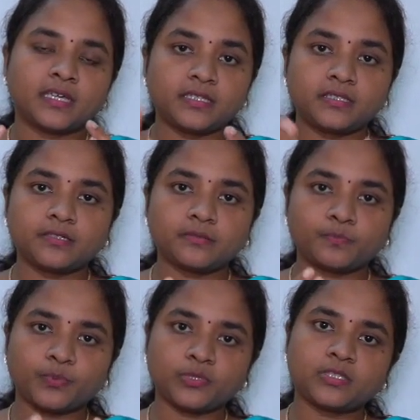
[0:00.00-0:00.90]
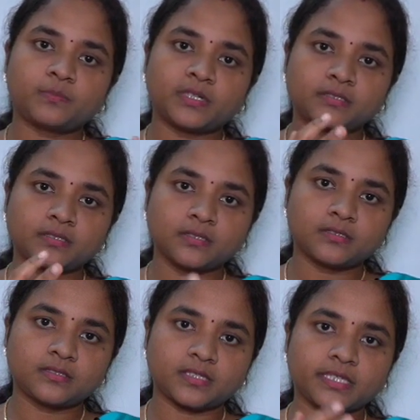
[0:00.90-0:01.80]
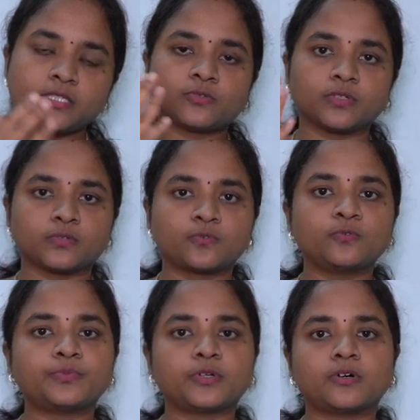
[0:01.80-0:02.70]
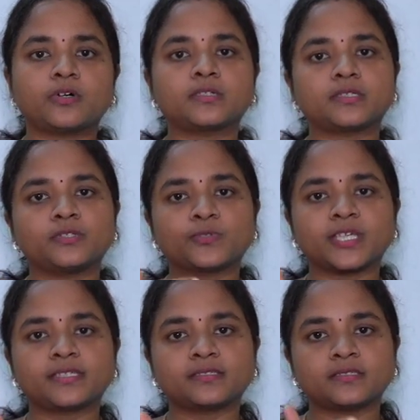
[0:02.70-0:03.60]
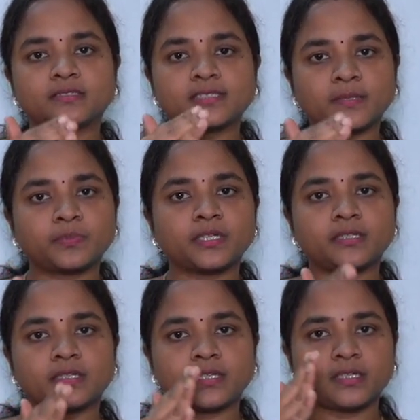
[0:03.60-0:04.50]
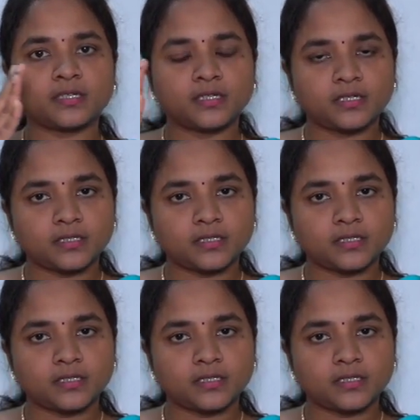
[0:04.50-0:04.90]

either put the muscles into a group or you can separately